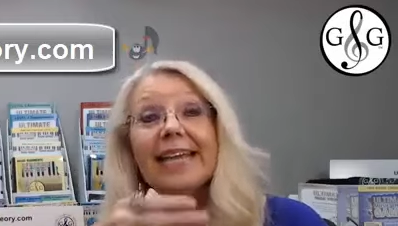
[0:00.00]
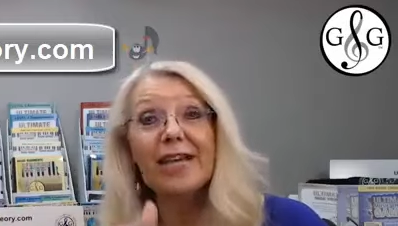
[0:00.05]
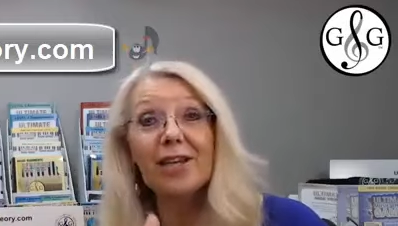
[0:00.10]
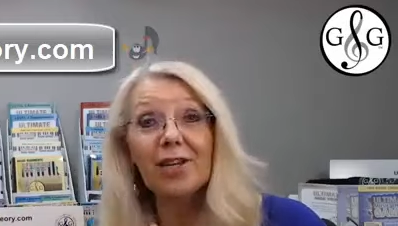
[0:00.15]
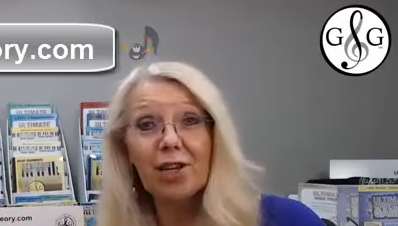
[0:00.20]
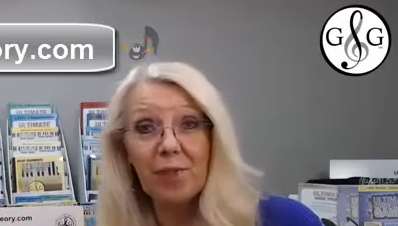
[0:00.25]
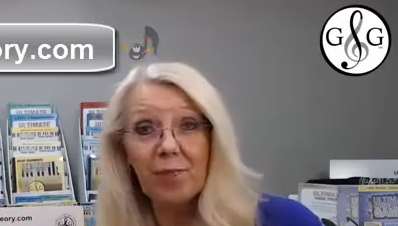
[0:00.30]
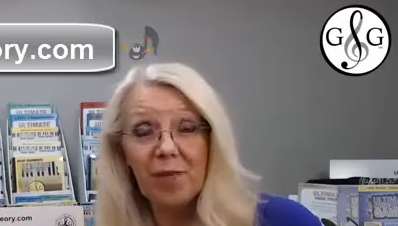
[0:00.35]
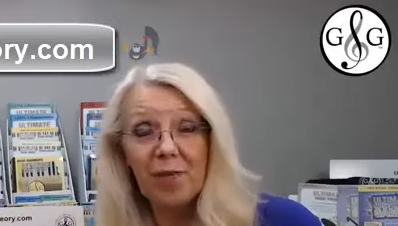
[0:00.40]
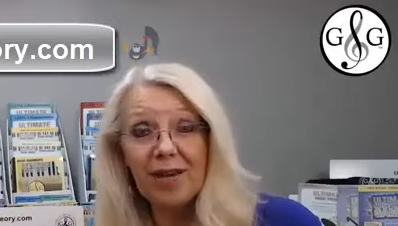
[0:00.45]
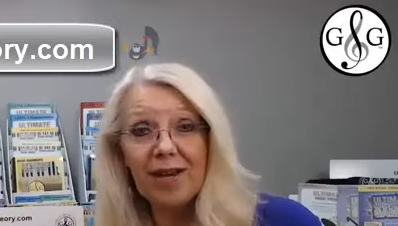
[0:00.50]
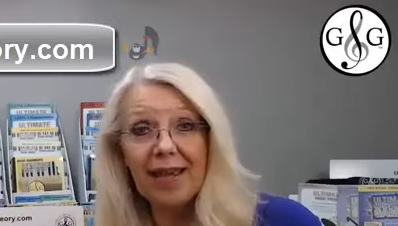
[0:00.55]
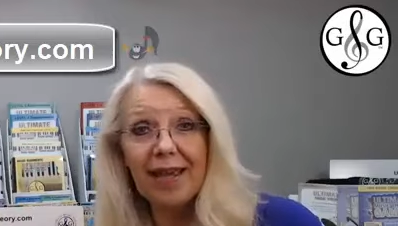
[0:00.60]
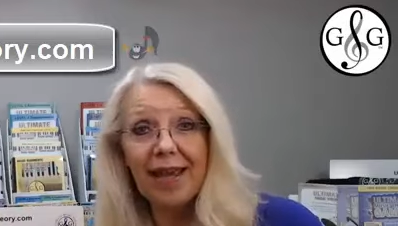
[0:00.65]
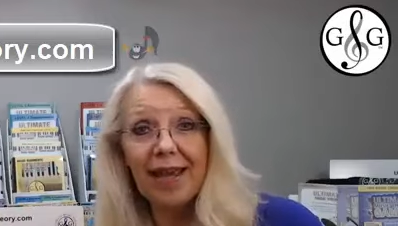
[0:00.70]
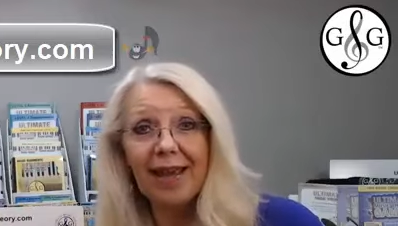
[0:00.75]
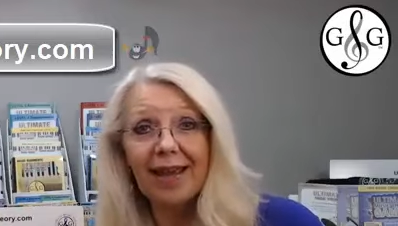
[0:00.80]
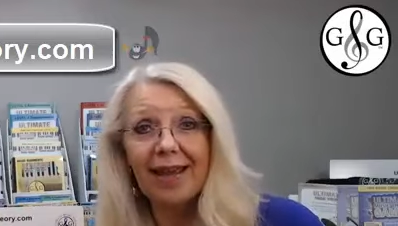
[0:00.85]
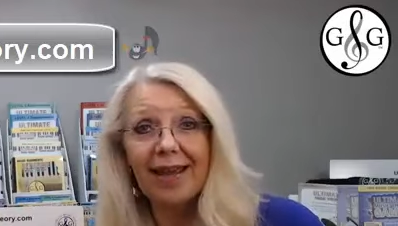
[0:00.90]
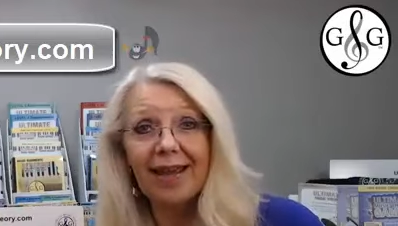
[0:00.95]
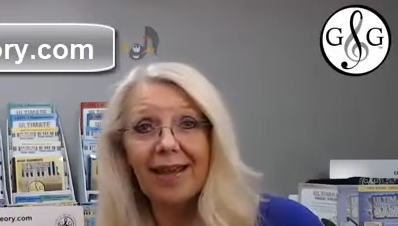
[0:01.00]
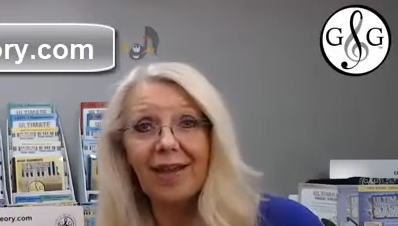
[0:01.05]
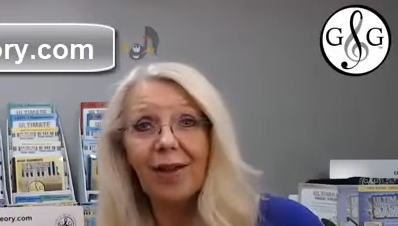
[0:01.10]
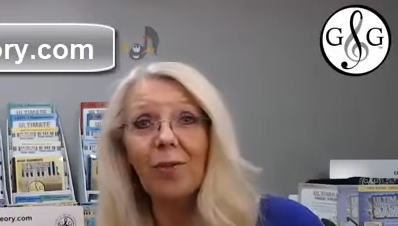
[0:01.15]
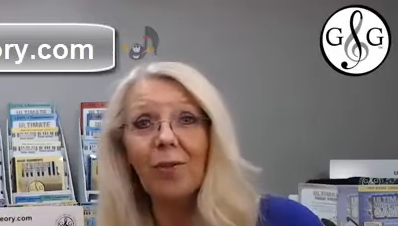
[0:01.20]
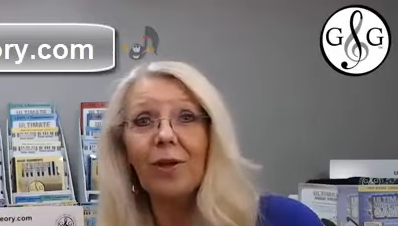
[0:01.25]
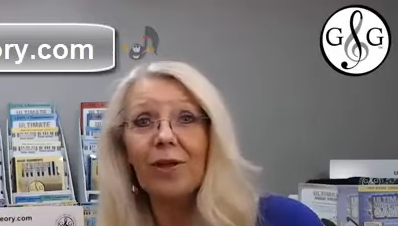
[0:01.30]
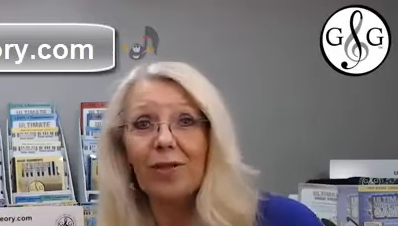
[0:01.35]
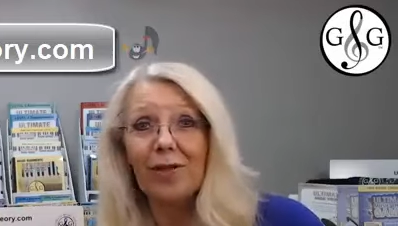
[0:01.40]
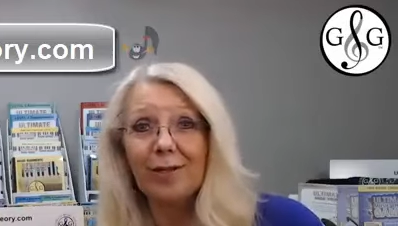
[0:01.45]
in communicating
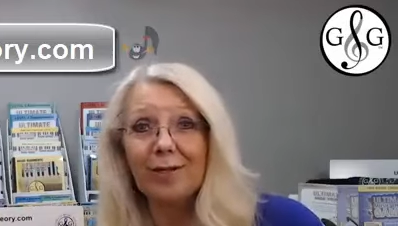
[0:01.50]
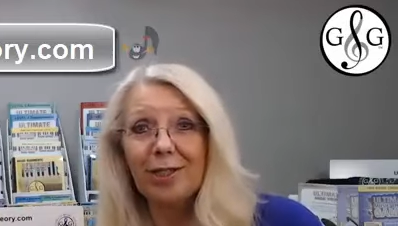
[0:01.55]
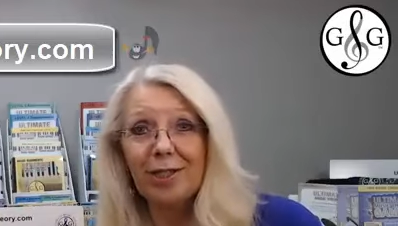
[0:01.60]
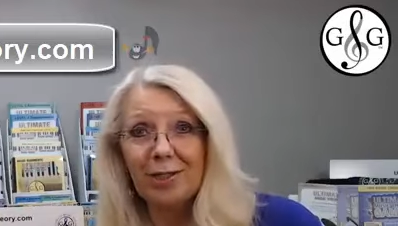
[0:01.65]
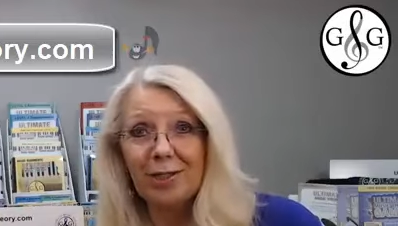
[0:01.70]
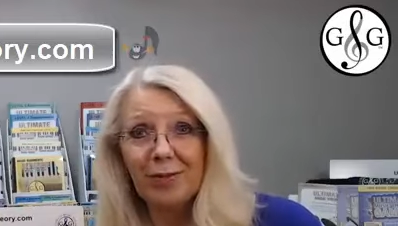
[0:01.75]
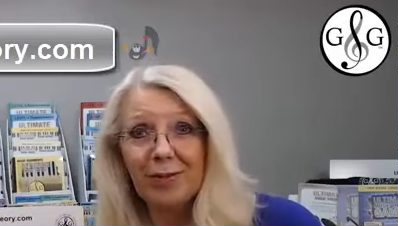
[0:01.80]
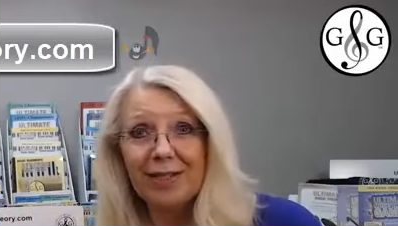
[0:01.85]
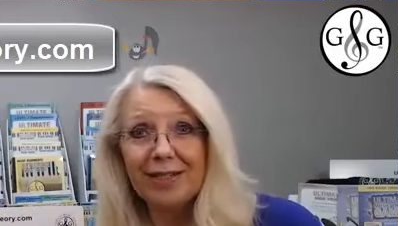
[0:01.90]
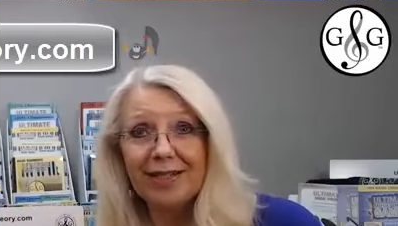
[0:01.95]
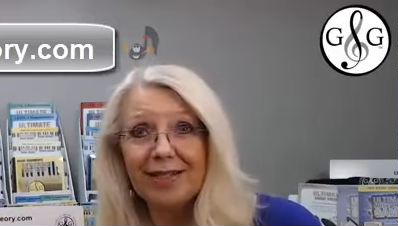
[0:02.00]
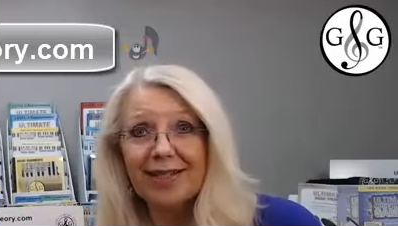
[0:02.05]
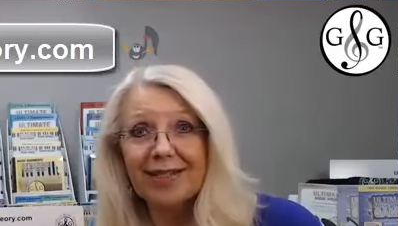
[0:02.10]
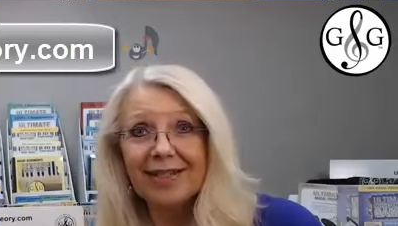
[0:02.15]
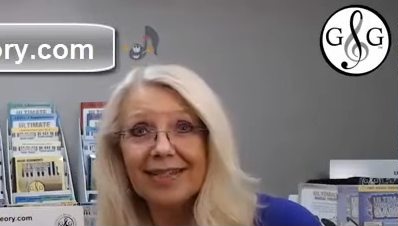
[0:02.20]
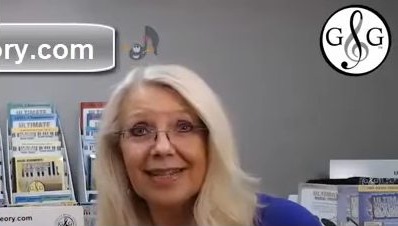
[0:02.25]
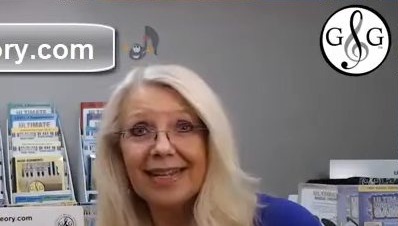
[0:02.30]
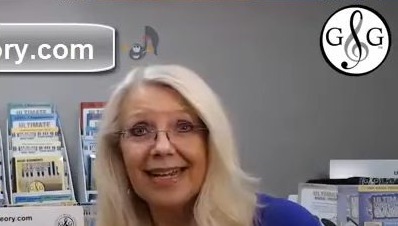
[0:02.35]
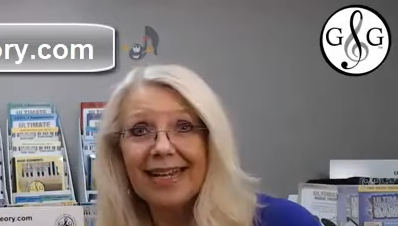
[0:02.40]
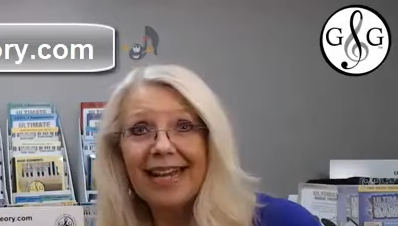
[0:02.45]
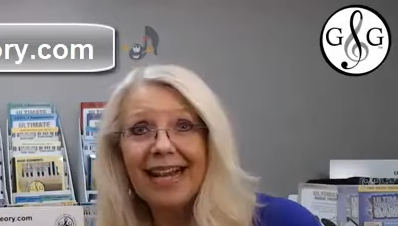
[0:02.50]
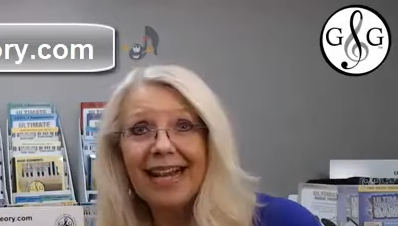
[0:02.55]
with your students.